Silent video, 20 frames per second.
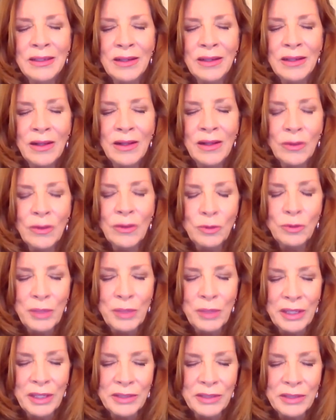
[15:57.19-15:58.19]
all those
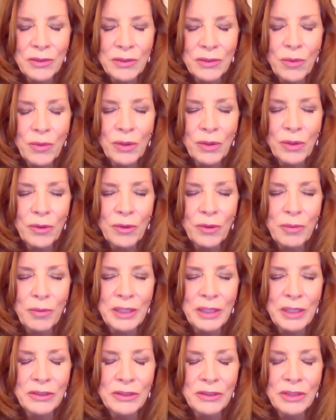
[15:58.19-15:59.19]
beings that work with
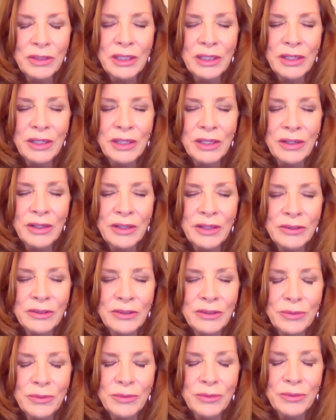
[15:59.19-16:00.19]
me to clear and
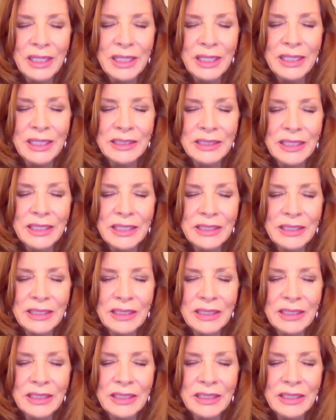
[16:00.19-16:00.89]
to release and to